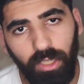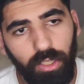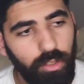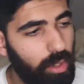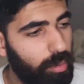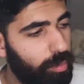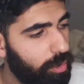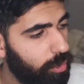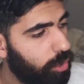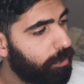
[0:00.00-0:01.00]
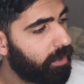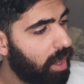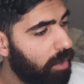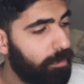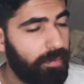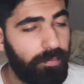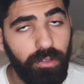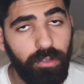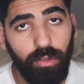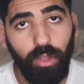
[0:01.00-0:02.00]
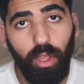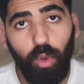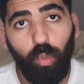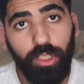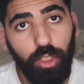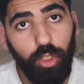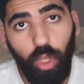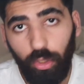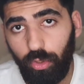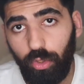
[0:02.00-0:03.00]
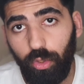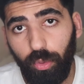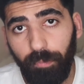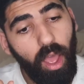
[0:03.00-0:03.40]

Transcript: So we're going to talk about the other methods, which not to do.